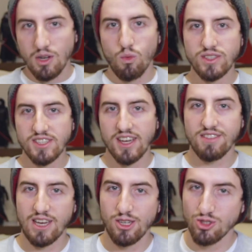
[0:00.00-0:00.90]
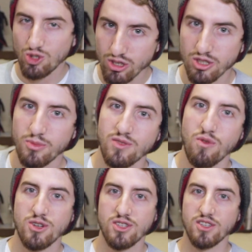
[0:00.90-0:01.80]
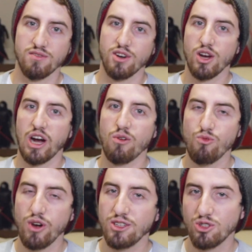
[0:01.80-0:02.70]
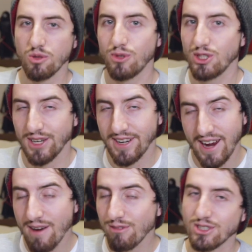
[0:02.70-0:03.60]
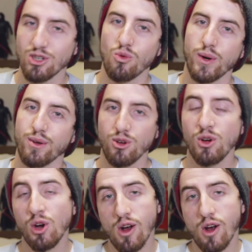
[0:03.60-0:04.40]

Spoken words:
Once again, thank you so much for watching this video. I really do appreciate every single one of you.